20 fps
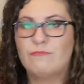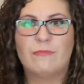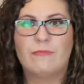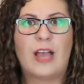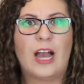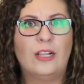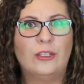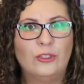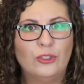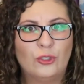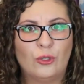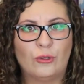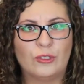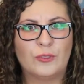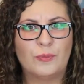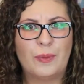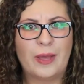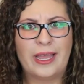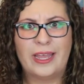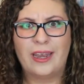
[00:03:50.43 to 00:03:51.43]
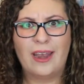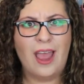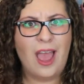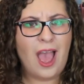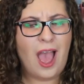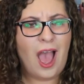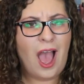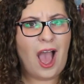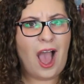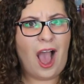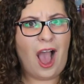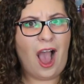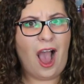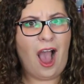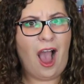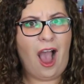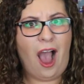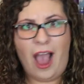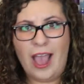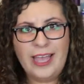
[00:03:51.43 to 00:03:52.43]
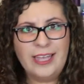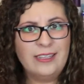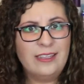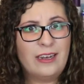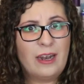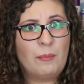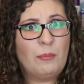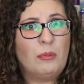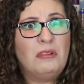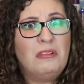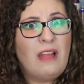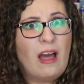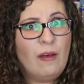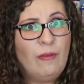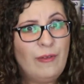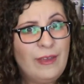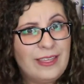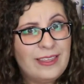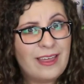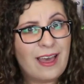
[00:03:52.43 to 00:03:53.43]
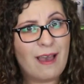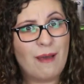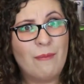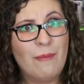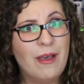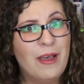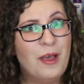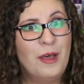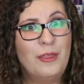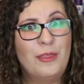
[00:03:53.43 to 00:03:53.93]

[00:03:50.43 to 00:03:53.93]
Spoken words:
color jolts, but I ended up loving them.